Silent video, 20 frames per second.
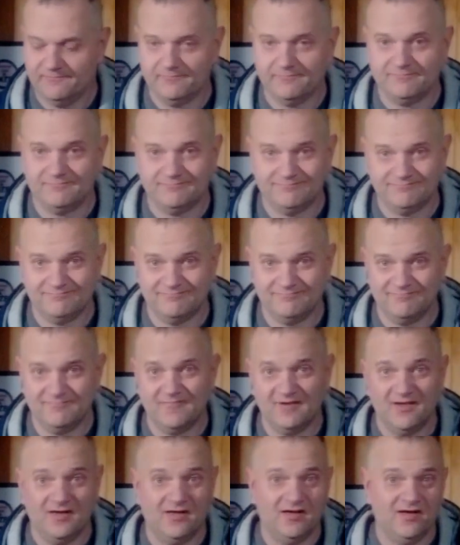I'll
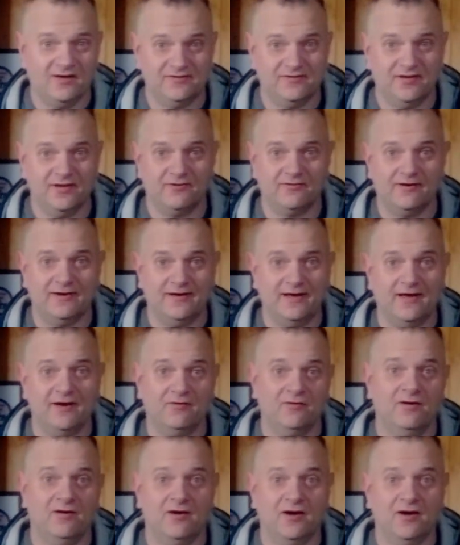tell you right now,